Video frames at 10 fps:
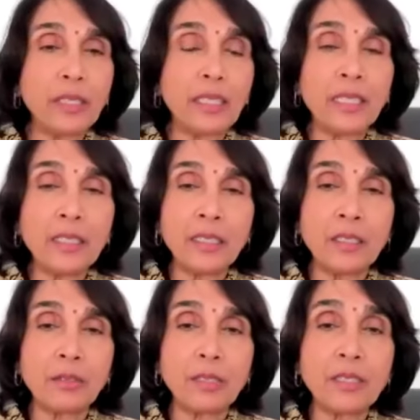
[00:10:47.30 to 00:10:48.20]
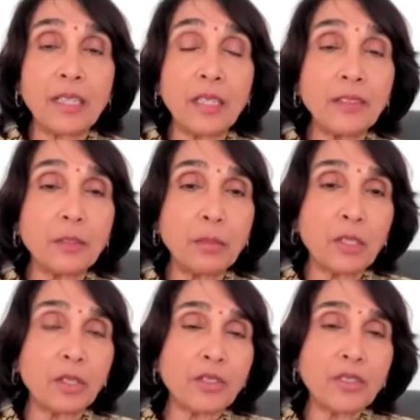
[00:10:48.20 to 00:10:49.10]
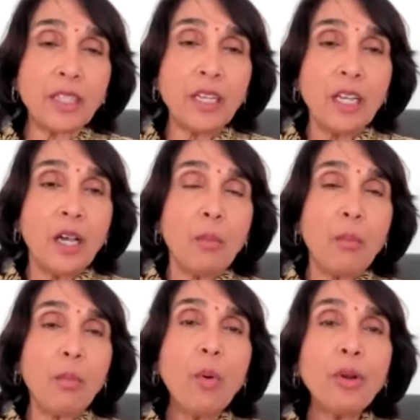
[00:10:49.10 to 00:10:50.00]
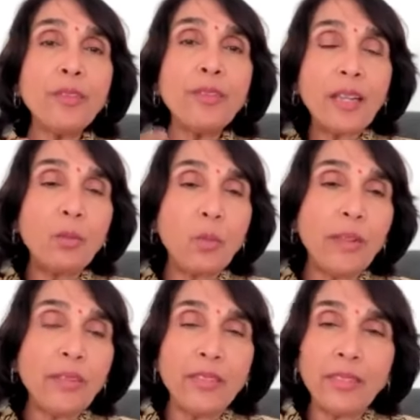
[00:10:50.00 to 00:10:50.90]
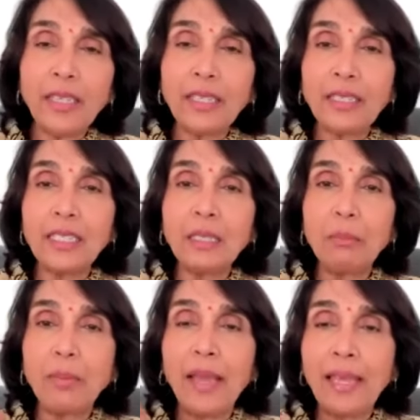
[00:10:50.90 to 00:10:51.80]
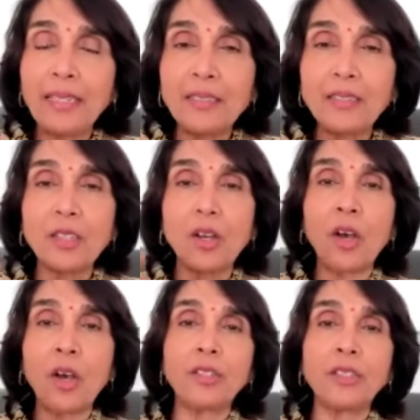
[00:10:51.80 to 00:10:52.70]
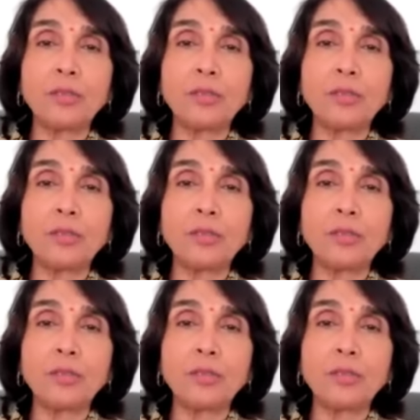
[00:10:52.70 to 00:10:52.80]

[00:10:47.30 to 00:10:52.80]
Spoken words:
in the results? Because more than one thing depends on the